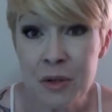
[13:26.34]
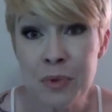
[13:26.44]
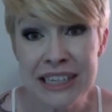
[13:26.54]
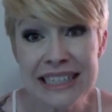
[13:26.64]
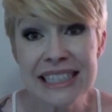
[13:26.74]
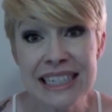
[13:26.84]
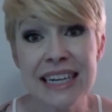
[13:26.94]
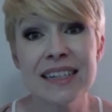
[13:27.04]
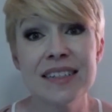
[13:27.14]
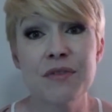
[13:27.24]
But it is
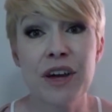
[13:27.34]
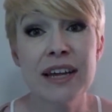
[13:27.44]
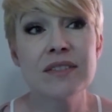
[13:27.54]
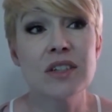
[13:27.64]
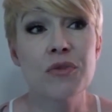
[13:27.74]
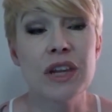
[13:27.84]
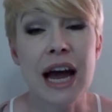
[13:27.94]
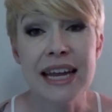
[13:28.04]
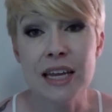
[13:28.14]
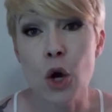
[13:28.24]
nice if I have stuff
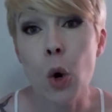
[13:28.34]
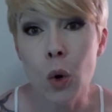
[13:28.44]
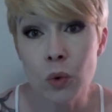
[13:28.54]
that I can